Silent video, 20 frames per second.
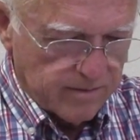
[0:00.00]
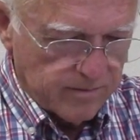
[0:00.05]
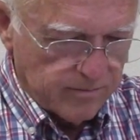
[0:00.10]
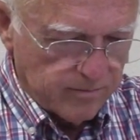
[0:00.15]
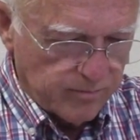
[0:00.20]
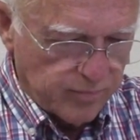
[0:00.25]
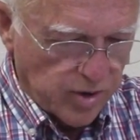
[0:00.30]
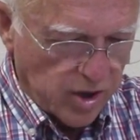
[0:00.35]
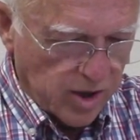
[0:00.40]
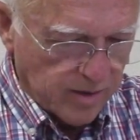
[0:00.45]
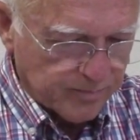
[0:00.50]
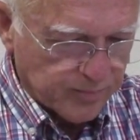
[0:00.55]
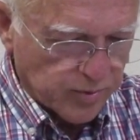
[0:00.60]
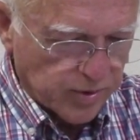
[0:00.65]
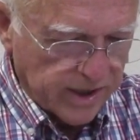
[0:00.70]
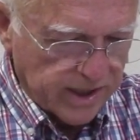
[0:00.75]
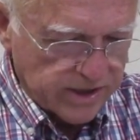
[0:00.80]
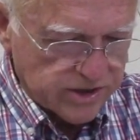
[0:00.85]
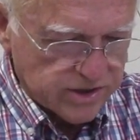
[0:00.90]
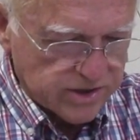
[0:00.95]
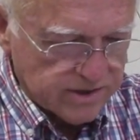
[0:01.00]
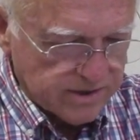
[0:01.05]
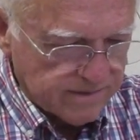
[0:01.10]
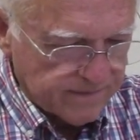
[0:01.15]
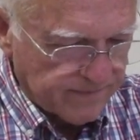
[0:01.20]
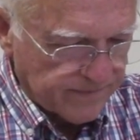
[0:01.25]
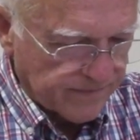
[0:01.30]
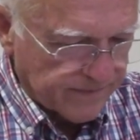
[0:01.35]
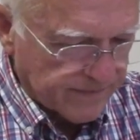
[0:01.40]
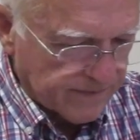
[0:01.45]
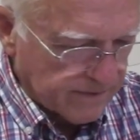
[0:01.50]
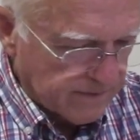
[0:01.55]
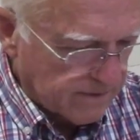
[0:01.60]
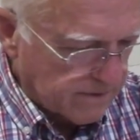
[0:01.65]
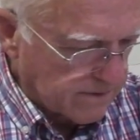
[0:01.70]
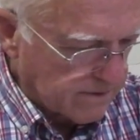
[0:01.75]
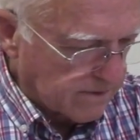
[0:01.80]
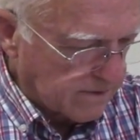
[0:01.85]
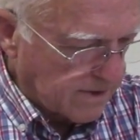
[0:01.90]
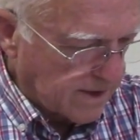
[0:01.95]
Paul preached,
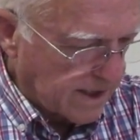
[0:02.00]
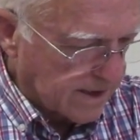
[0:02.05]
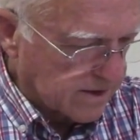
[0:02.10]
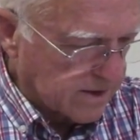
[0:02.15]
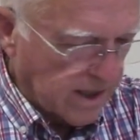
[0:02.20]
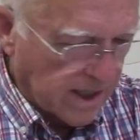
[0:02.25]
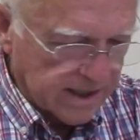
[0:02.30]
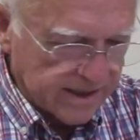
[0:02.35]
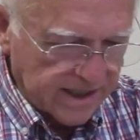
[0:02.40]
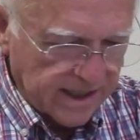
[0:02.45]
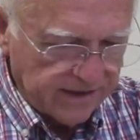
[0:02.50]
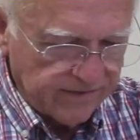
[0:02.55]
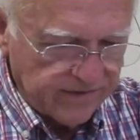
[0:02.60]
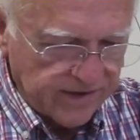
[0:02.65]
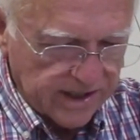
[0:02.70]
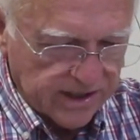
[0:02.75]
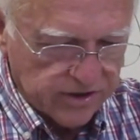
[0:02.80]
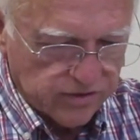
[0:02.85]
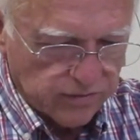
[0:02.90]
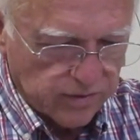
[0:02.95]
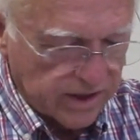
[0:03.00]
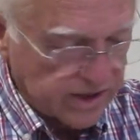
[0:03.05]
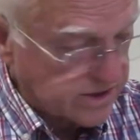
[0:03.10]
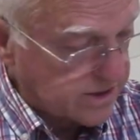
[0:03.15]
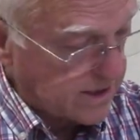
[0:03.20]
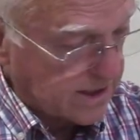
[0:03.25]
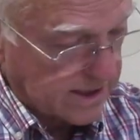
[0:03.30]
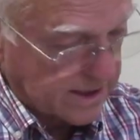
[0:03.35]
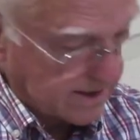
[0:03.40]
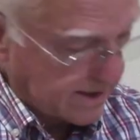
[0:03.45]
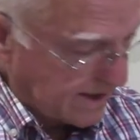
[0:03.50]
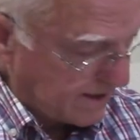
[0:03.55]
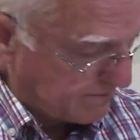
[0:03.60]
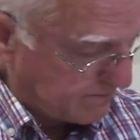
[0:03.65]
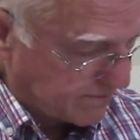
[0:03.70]
and God gave the increase. He, he